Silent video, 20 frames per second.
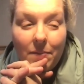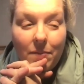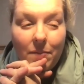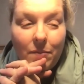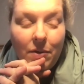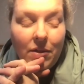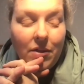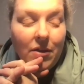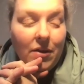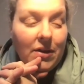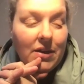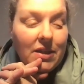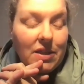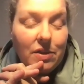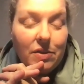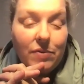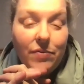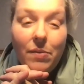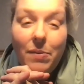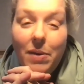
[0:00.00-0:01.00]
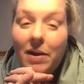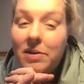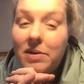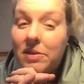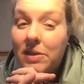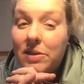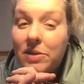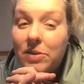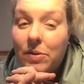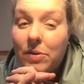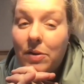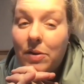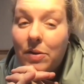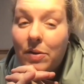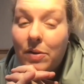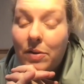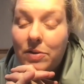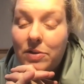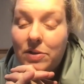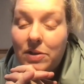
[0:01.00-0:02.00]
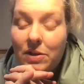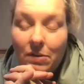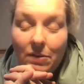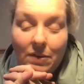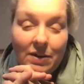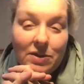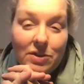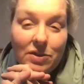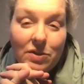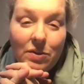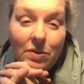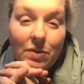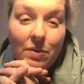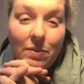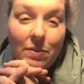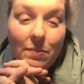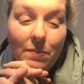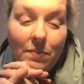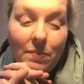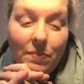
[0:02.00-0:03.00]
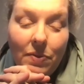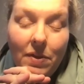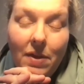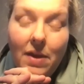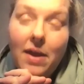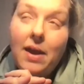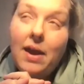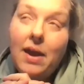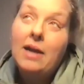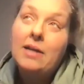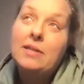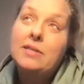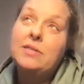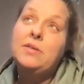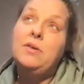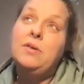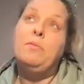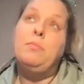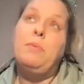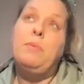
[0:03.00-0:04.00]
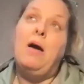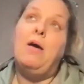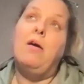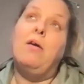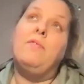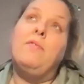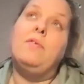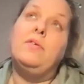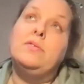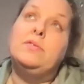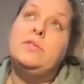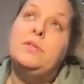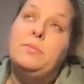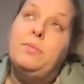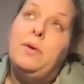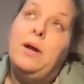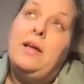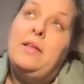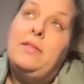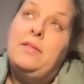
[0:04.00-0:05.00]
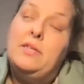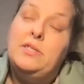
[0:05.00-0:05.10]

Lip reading: whether it's from ancestral or generational. It's so powerful to break